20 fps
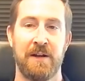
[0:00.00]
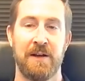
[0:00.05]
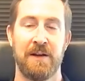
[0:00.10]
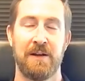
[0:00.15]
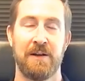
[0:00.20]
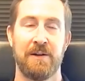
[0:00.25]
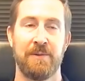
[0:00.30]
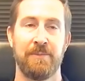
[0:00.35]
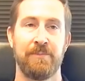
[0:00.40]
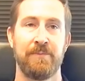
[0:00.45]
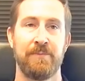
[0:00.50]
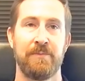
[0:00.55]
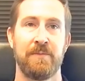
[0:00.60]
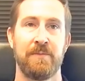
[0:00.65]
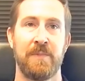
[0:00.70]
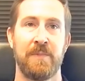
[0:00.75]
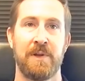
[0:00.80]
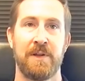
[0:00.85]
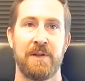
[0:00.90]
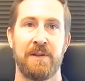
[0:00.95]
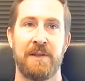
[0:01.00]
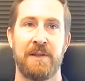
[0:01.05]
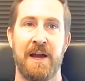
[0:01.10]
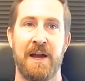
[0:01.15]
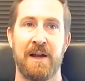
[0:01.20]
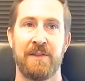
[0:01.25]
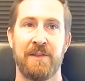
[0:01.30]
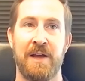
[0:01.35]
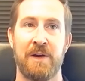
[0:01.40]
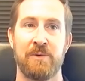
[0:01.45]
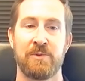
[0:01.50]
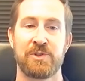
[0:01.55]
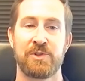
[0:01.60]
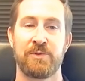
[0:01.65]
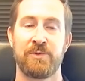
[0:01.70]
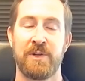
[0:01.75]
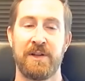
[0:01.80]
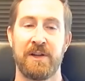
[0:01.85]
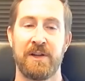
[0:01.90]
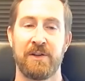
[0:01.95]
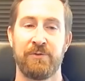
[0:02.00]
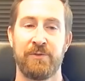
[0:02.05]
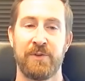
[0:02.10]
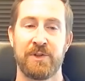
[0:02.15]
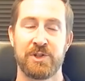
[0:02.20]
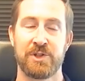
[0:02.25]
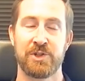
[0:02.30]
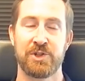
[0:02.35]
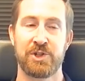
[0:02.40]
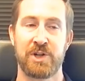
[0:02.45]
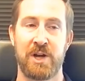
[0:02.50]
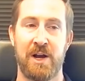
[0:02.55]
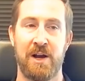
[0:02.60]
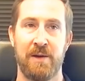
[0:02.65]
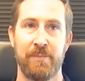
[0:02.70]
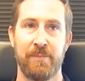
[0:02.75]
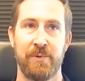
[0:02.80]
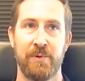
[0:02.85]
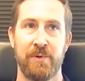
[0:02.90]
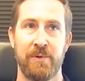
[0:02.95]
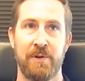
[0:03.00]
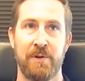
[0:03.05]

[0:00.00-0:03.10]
That was a really efficient shop.